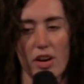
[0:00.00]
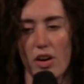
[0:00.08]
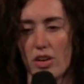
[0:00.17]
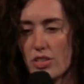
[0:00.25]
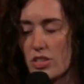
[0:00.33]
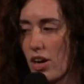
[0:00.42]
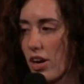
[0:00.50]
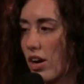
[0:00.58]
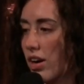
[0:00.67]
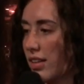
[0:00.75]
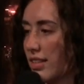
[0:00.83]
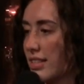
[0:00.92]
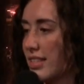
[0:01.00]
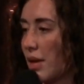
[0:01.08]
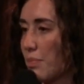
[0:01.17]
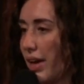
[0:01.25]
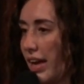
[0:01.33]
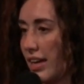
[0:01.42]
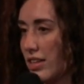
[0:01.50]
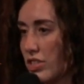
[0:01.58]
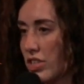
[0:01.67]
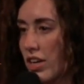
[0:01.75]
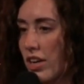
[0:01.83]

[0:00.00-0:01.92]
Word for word: all start on the same page.